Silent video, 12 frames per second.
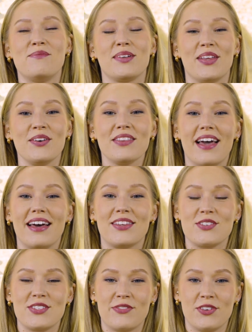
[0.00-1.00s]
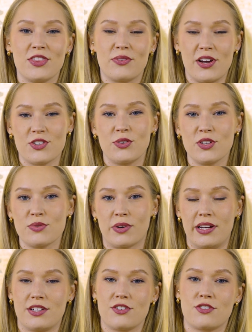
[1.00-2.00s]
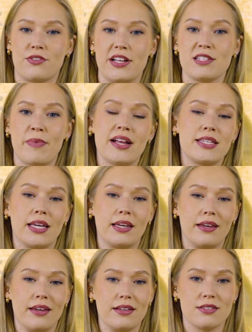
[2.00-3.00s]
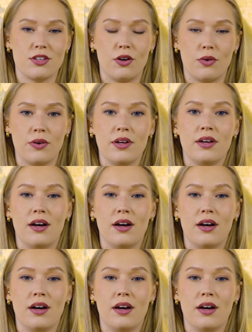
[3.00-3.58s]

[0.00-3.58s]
Below that, there's different thresholds where interest rates might take a hit. So,